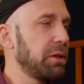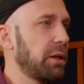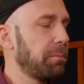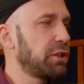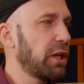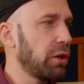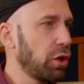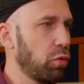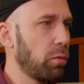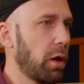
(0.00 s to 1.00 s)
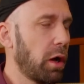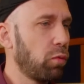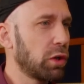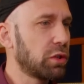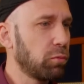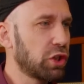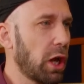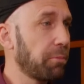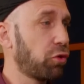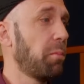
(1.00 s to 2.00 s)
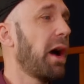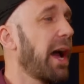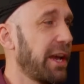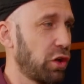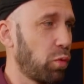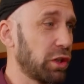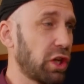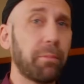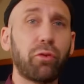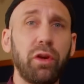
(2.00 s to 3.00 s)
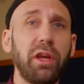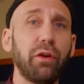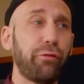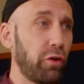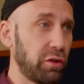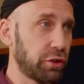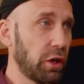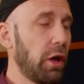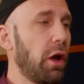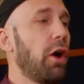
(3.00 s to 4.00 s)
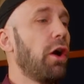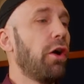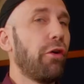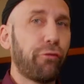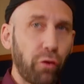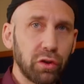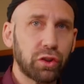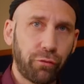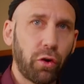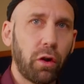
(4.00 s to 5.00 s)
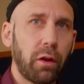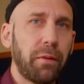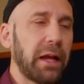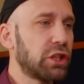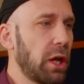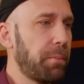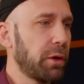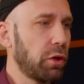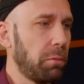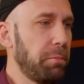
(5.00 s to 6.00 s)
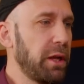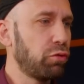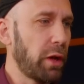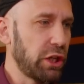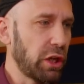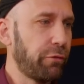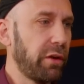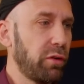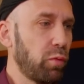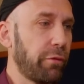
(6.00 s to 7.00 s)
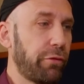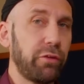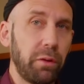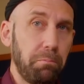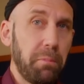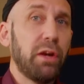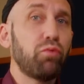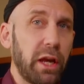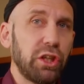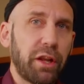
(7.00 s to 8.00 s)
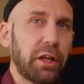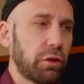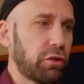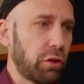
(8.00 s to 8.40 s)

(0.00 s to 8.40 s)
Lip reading: Let me tell you what comes to mind, or what comes to ear first. First of all, that typical mid-range, that 5150 mid-range that I just